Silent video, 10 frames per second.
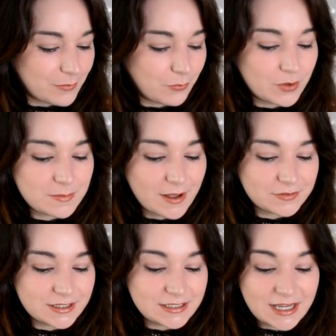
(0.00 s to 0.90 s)
What
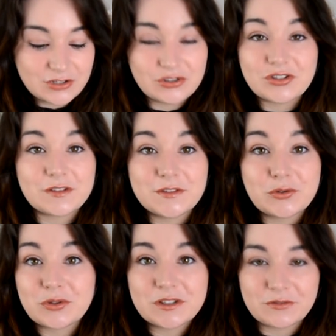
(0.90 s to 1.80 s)
about the dangers of
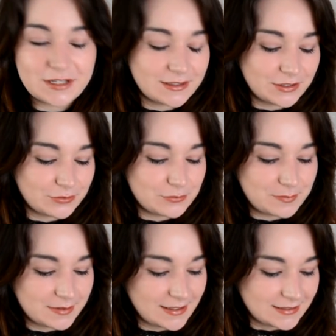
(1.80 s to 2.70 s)
sorcery in the group?
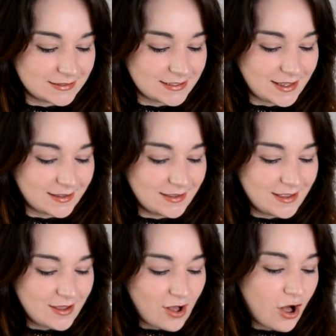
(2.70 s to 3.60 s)
And
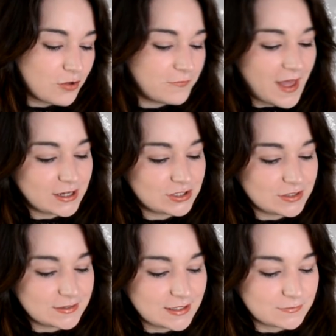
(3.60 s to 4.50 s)
all
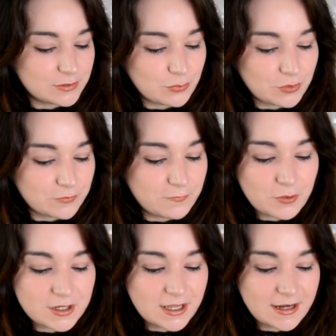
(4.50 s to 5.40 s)
factions have sworn
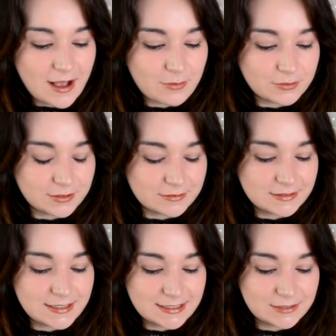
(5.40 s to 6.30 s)
48-hour
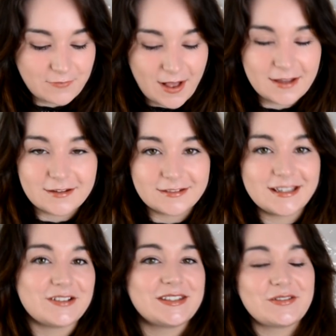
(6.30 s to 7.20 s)
ceasefire.
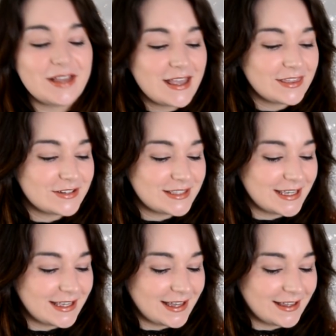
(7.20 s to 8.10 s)
You know, so there's
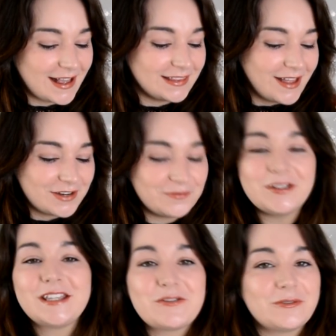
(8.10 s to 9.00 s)
like a lot of
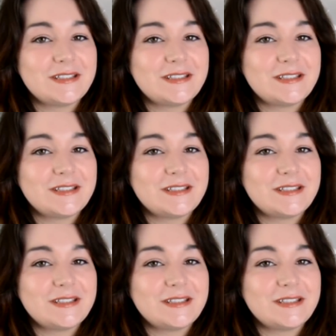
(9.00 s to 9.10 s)
really cool